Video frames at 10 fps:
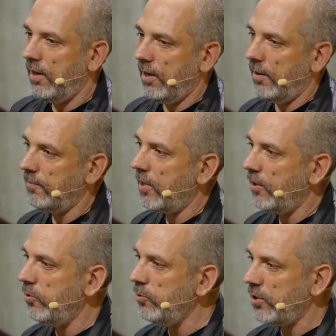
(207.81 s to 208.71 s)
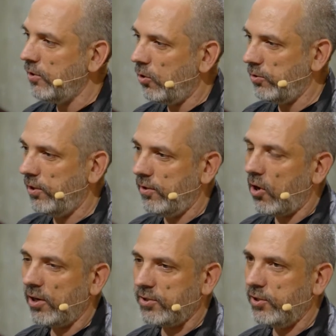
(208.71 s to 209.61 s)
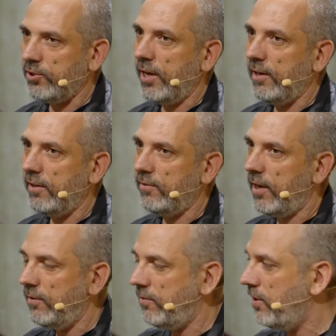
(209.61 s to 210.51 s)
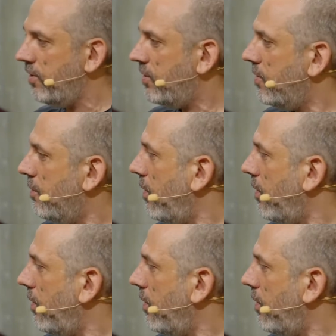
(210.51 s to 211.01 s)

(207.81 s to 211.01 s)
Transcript: are using all the oxygen, and then these